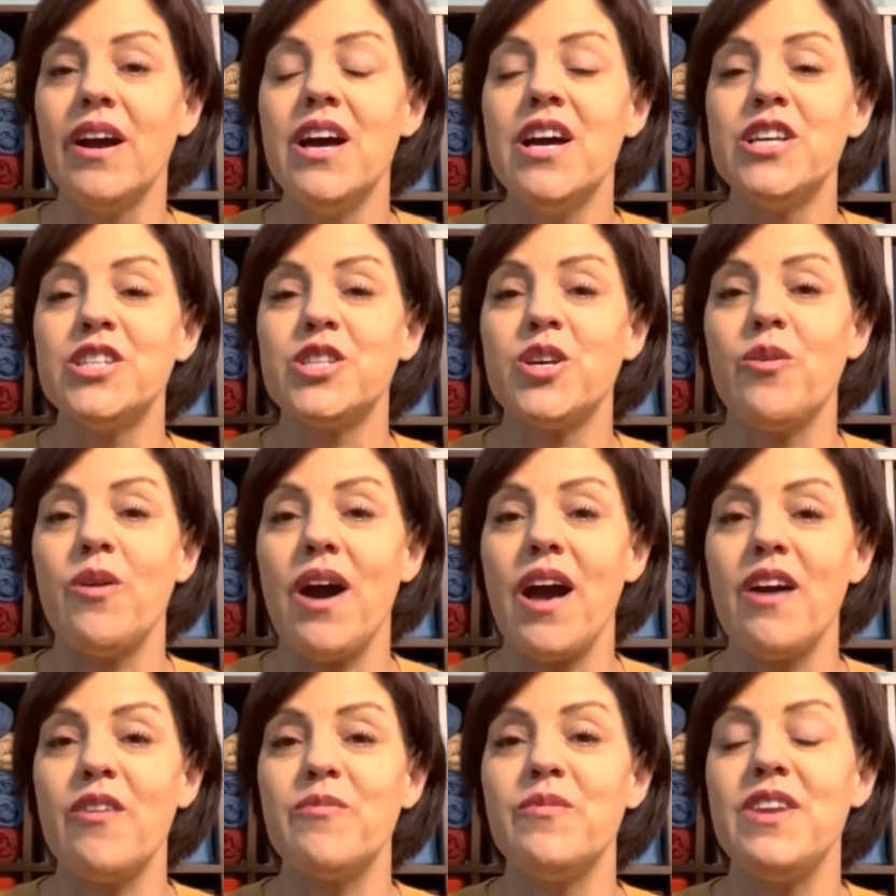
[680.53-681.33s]
So I
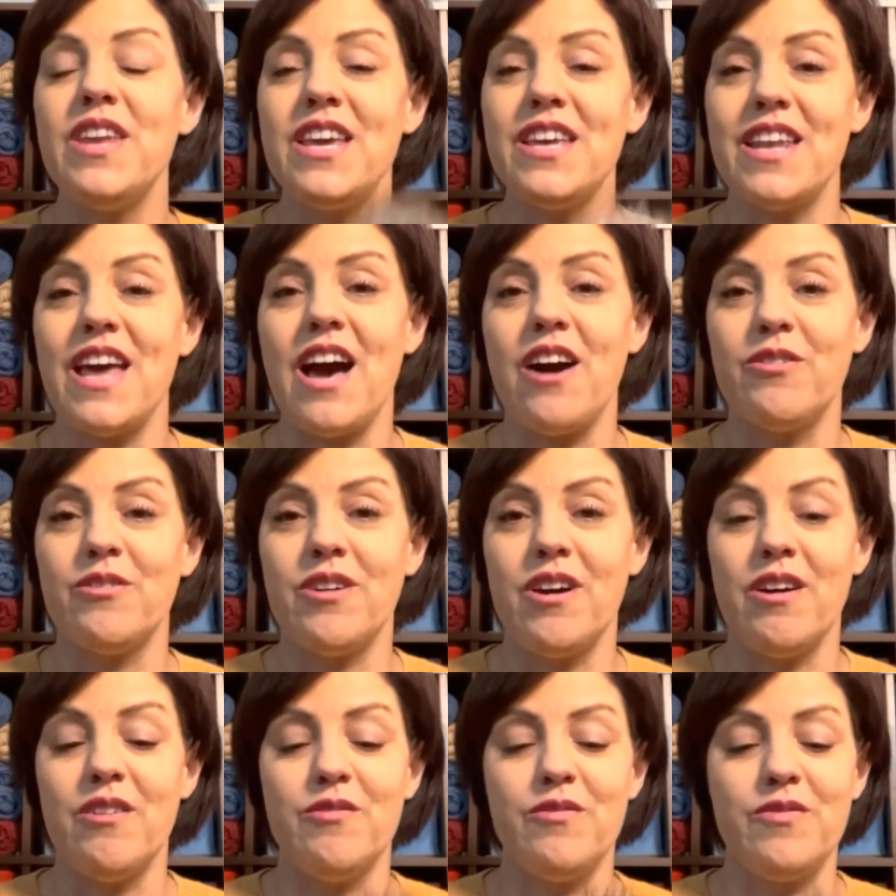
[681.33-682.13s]
have knit out
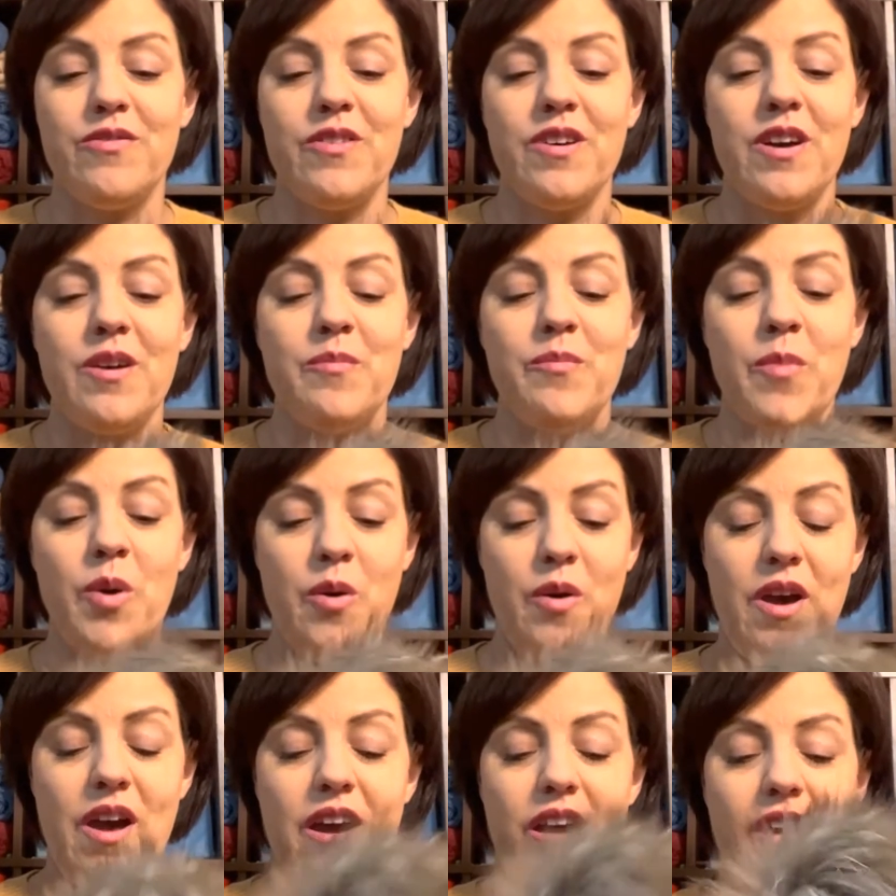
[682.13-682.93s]
of
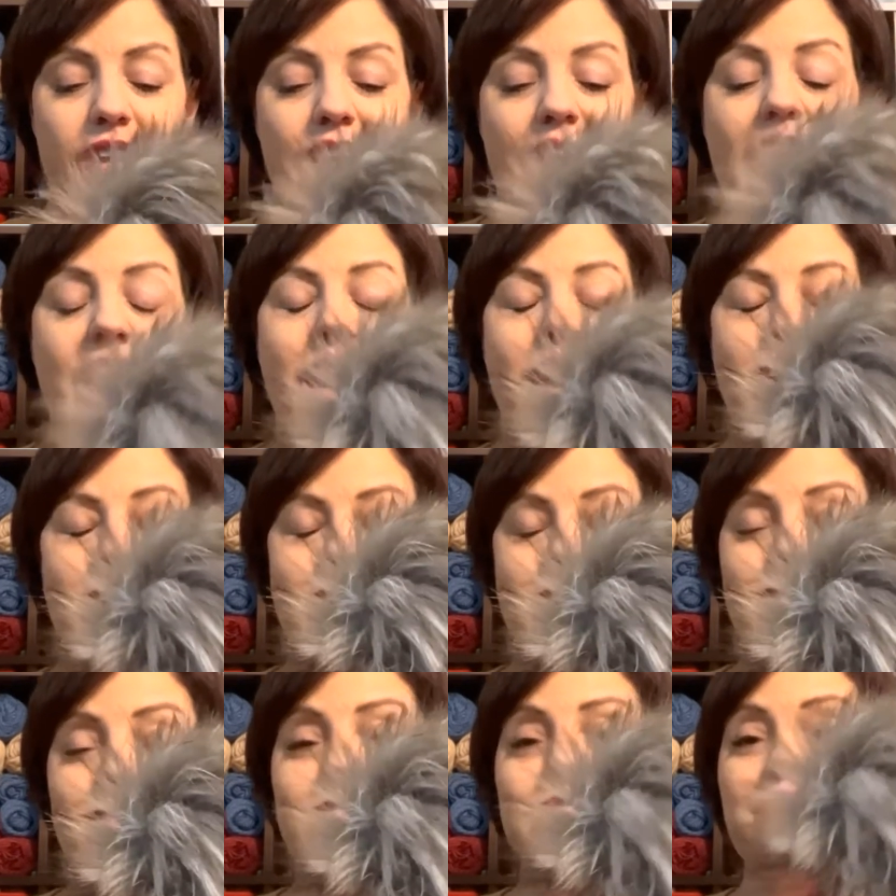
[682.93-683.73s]
mohair
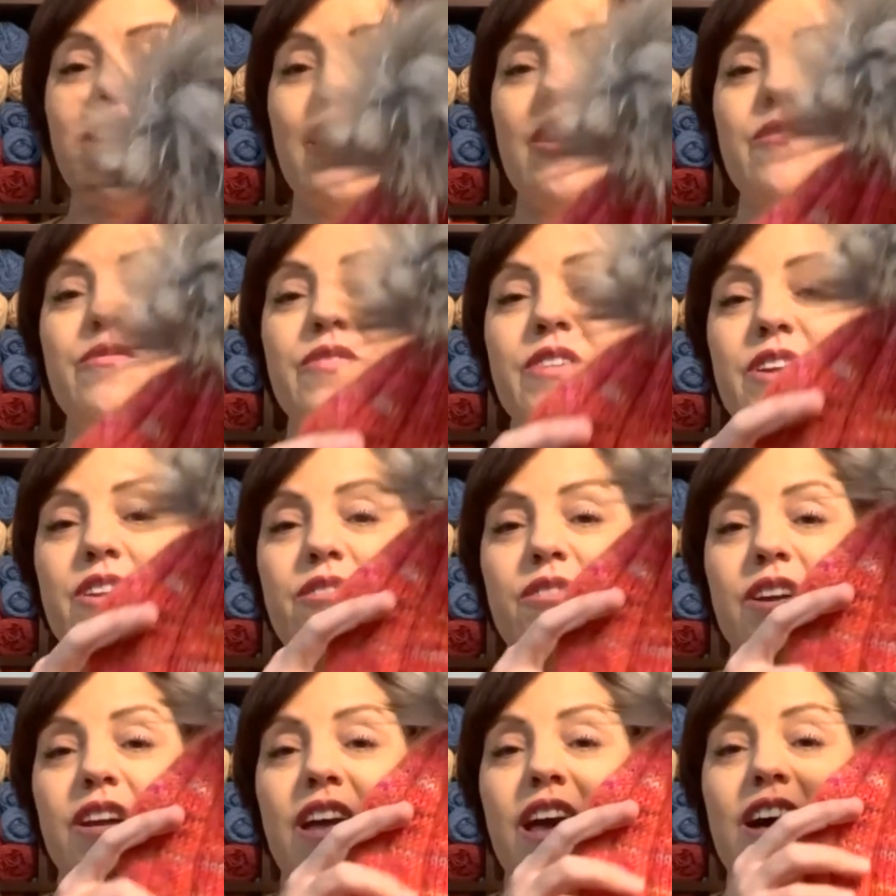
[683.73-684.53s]
and a
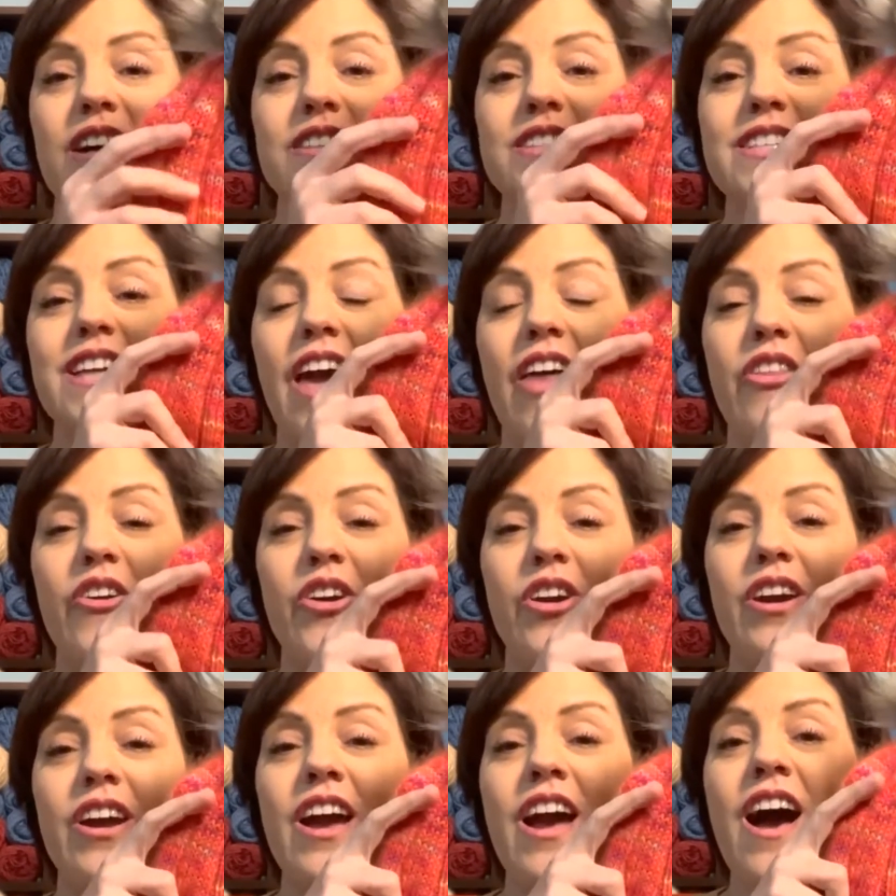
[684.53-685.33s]
fingering held
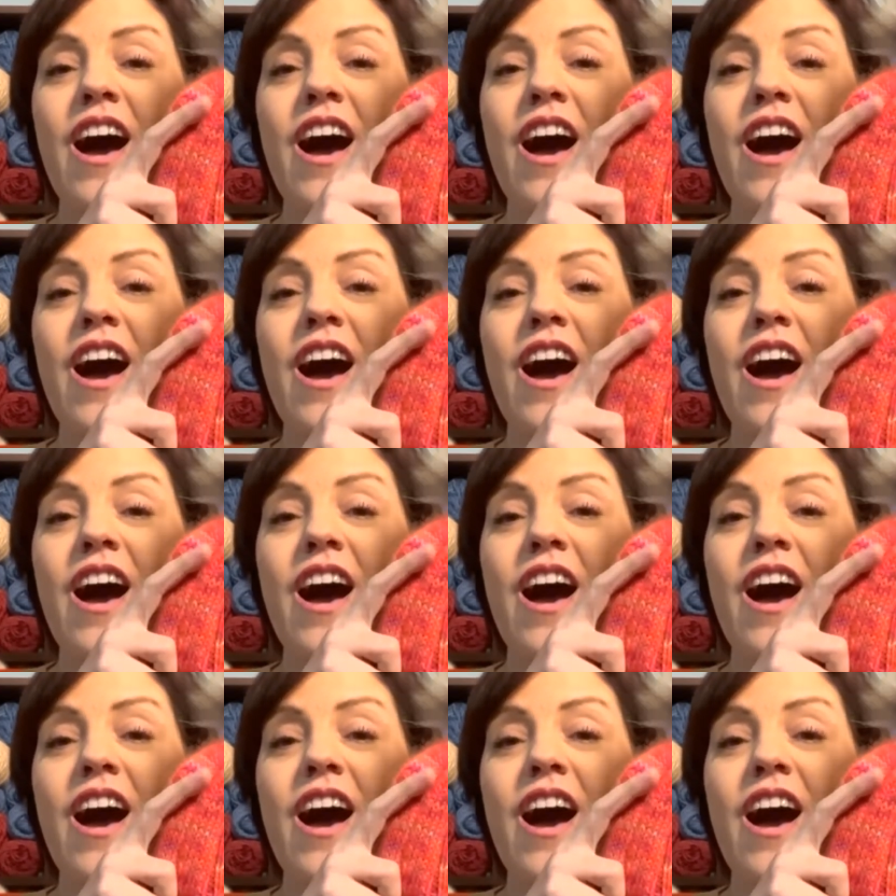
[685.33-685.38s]
together.